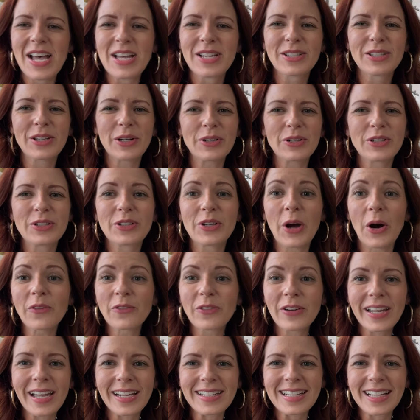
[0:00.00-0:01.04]
So don't
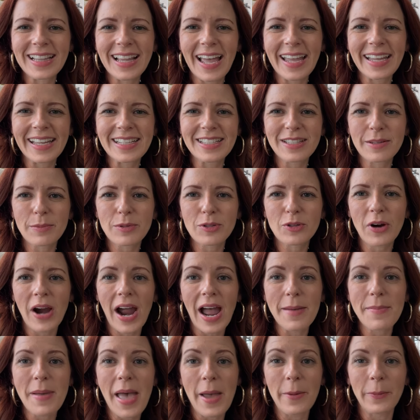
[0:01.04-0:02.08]
forget to like and
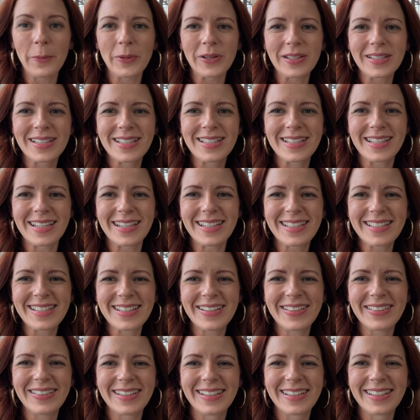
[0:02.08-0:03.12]
subscribe, and we'll see you
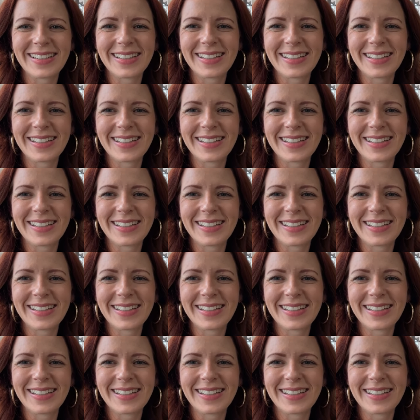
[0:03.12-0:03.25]
soon.